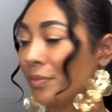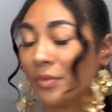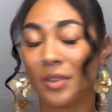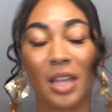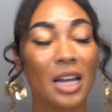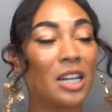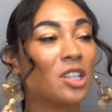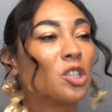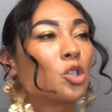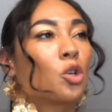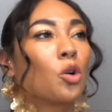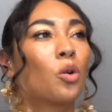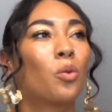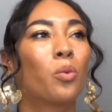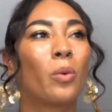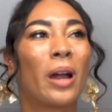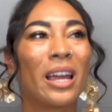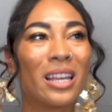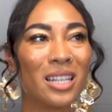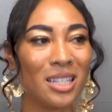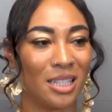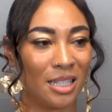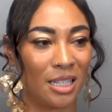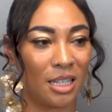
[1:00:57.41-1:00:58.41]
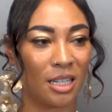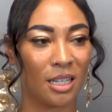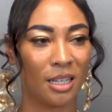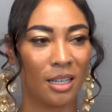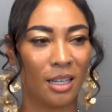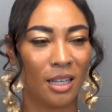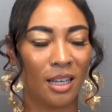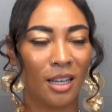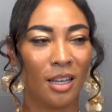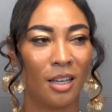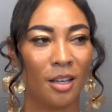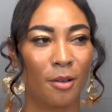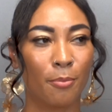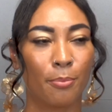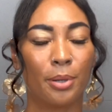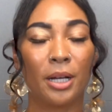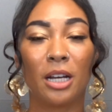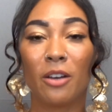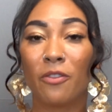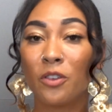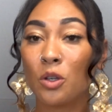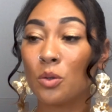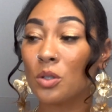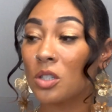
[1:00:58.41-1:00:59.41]
That is crazy.
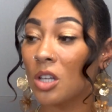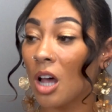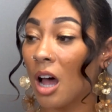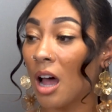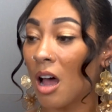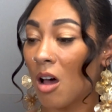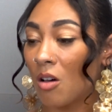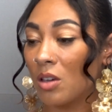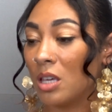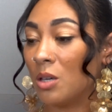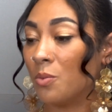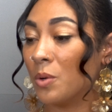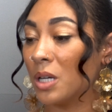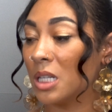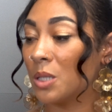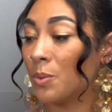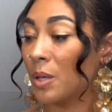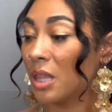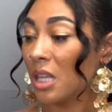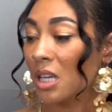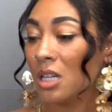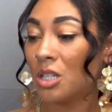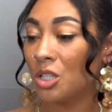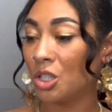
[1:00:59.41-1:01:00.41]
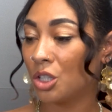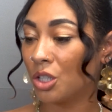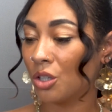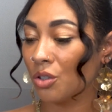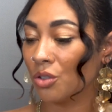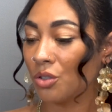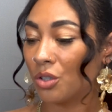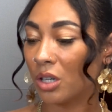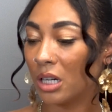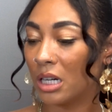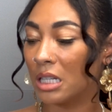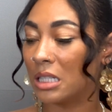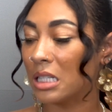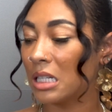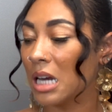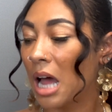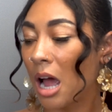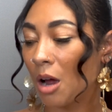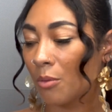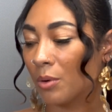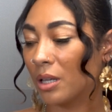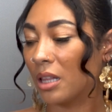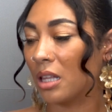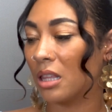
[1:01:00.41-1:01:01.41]
But if you saw how he was with his children, it's
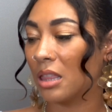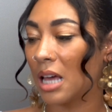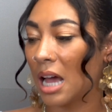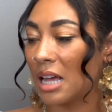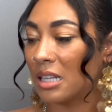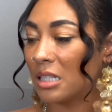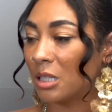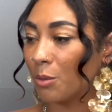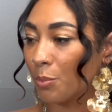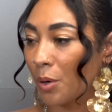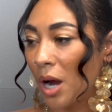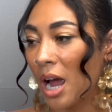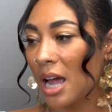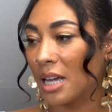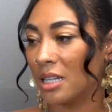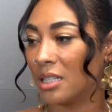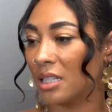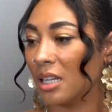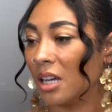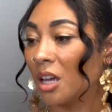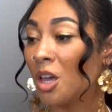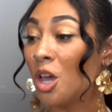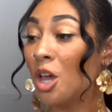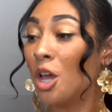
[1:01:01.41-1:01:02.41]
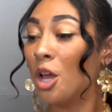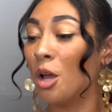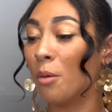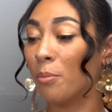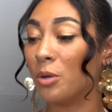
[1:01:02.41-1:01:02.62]
not really that surprising.